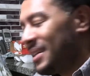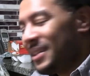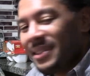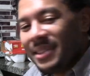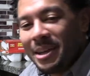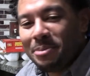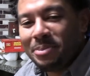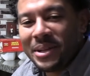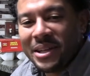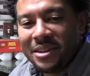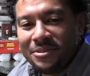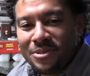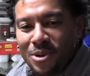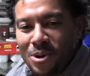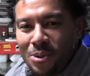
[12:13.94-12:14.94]
they
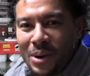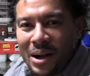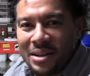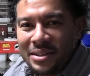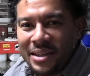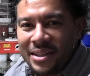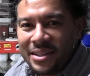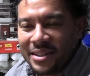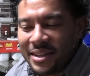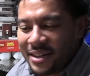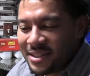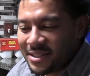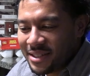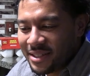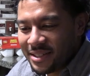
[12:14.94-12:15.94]
planned for a while yelling at
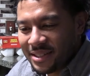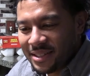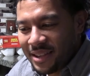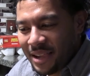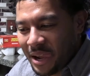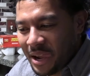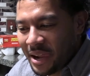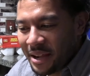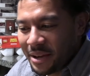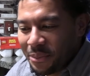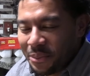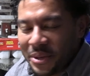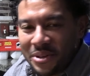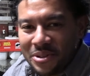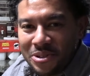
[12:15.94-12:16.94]
each other. And
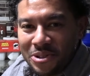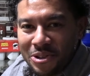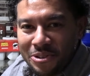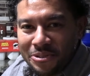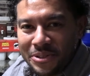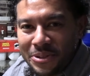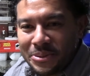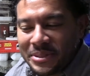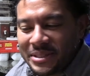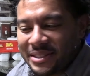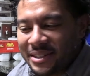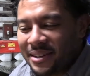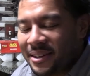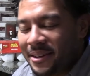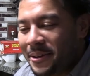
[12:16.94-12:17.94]
we don't know if it was
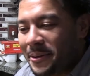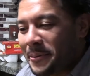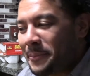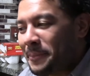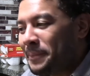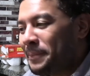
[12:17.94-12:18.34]
the